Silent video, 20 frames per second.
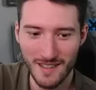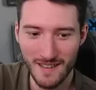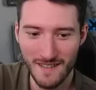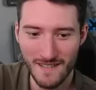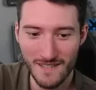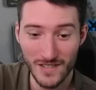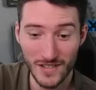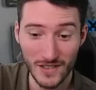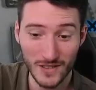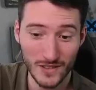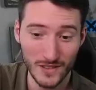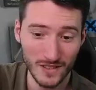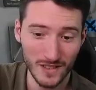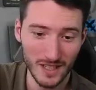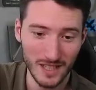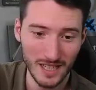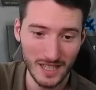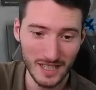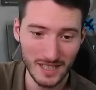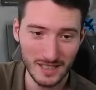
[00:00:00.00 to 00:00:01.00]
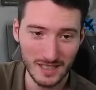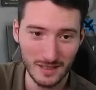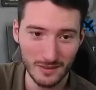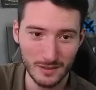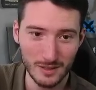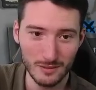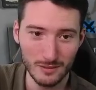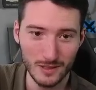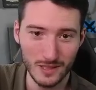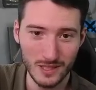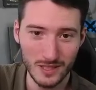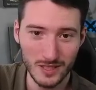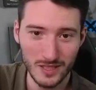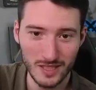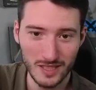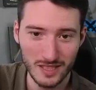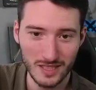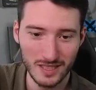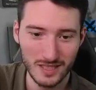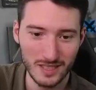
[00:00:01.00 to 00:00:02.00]
If I draw a land, that will
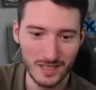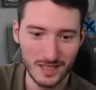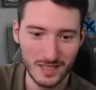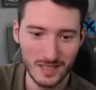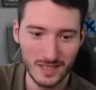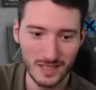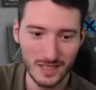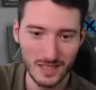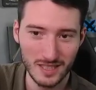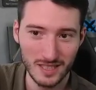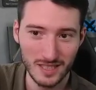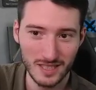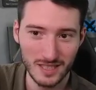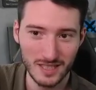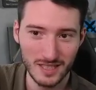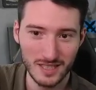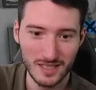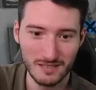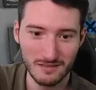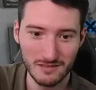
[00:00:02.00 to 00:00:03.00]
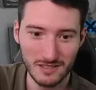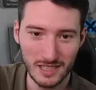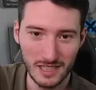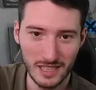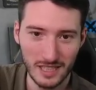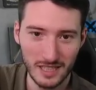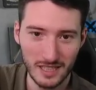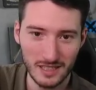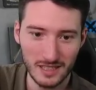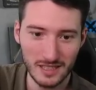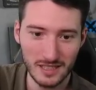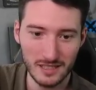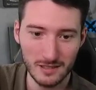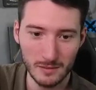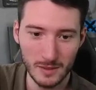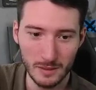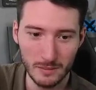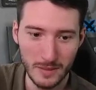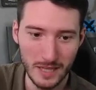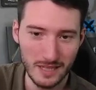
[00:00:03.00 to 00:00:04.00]
work. You can't kill
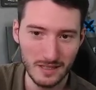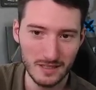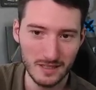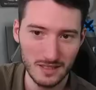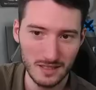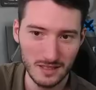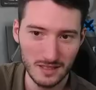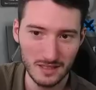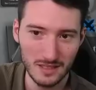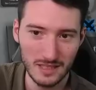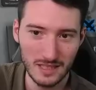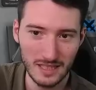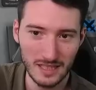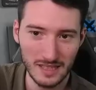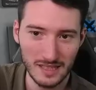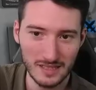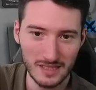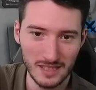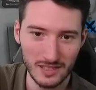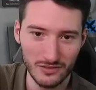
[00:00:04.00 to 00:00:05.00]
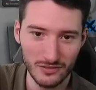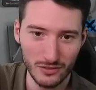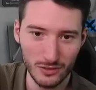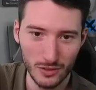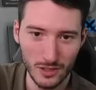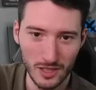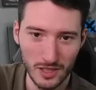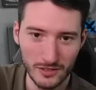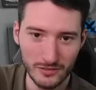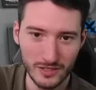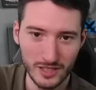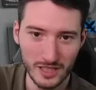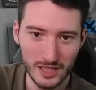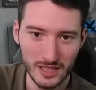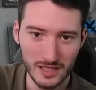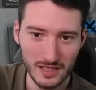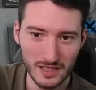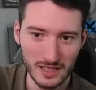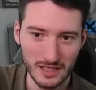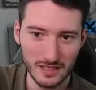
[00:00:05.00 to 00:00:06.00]
my Beza. I guess they have 4 life there. They're
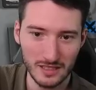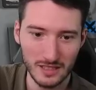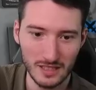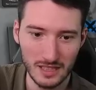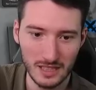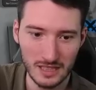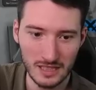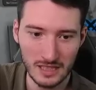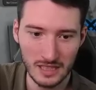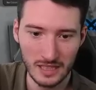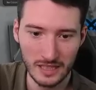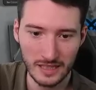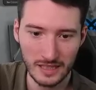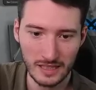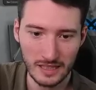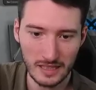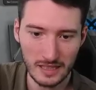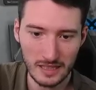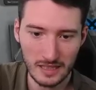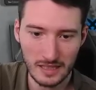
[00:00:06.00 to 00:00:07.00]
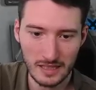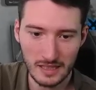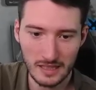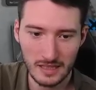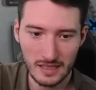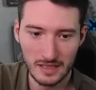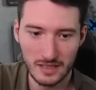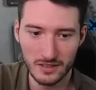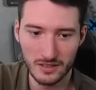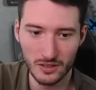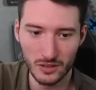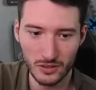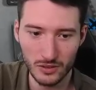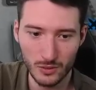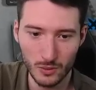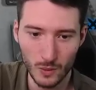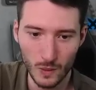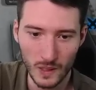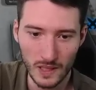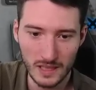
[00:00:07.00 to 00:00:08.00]
at 16. Not
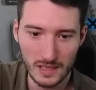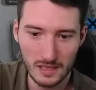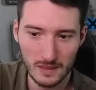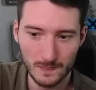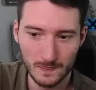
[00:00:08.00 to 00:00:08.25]
quite.